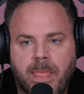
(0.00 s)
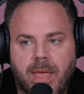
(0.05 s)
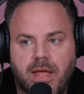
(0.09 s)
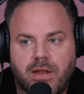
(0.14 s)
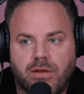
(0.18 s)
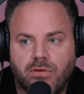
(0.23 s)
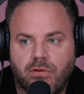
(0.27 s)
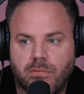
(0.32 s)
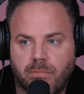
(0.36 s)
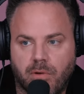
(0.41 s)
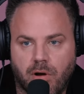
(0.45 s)

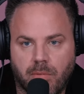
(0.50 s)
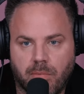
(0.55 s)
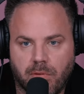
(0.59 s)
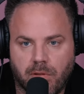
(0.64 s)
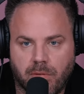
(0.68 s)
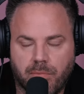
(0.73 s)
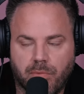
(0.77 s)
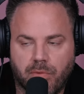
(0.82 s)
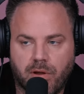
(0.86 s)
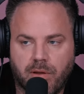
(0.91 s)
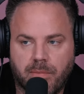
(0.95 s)
and do
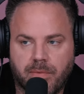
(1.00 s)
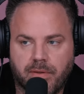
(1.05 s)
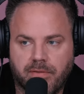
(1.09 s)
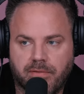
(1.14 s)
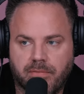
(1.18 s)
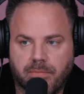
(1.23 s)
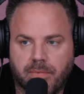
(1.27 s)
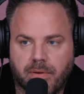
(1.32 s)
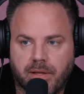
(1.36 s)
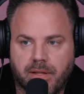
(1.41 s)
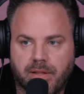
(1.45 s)
mobile
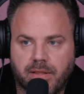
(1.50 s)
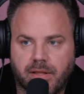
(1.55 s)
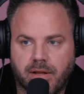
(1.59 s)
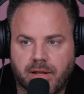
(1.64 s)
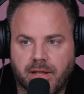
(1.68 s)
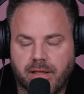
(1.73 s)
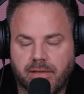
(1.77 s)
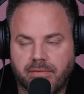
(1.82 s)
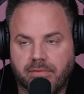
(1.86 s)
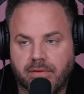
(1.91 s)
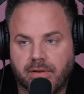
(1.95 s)
appointments, but
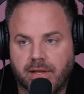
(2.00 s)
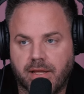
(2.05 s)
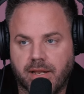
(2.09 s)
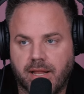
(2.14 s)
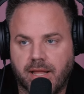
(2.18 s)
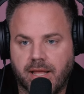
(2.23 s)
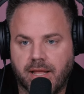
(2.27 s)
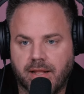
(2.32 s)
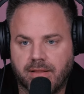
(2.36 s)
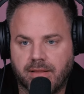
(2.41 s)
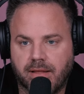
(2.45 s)
I guess they're
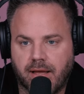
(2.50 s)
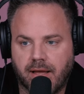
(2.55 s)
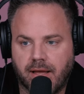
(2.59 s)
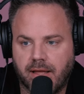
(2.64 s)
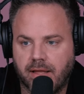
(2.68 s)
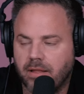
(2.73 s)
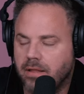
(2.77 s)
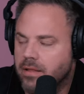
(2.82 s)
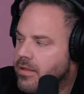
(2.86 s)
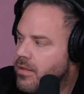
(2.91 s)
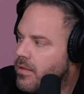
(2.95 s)
kind of
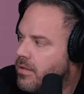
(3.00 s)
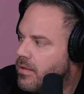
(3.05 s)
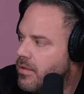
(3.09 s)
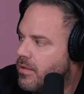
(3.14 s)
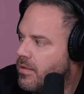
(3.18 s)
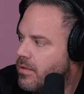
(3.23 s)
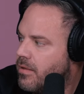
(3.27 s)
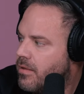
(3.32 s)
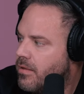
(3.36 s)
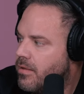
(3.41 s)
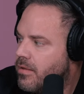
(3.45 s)
anti. State
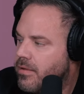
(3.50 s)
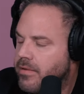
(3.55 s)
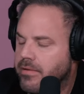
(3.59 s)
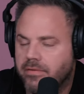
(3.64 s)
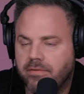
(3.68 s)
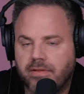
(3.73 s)
board didn't like